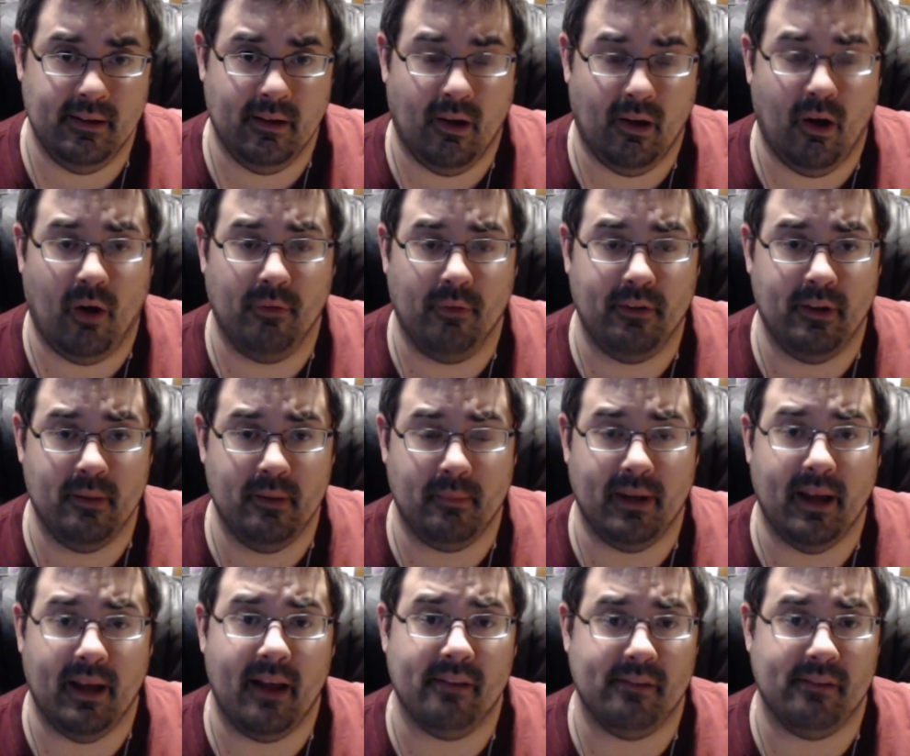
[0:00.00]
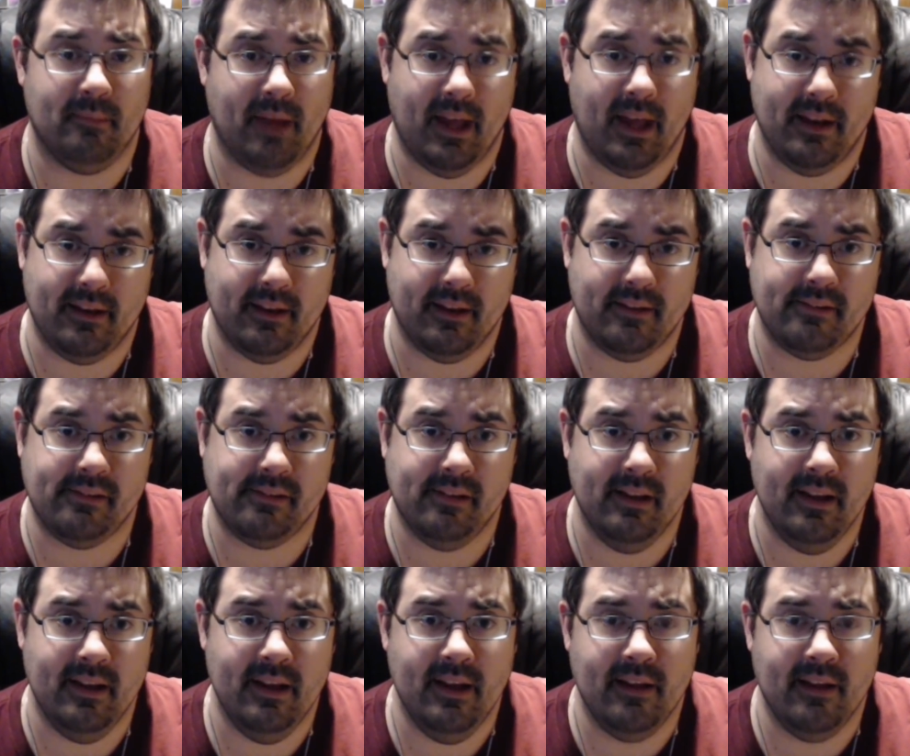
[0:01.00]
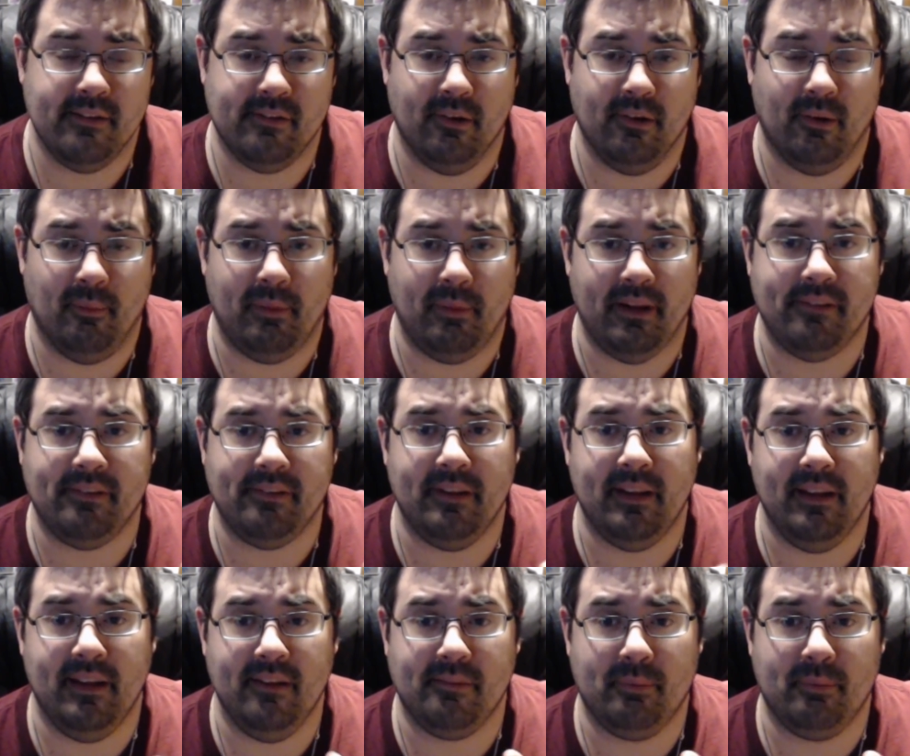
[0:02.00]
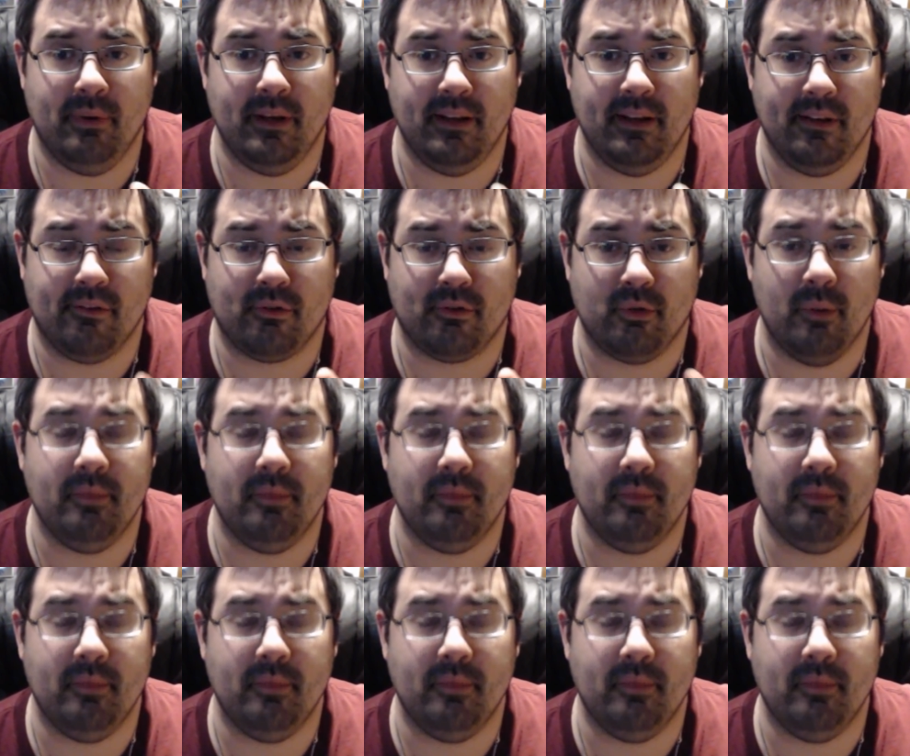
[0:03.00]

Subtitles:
All done by Ozymandias. So basically he's putting this group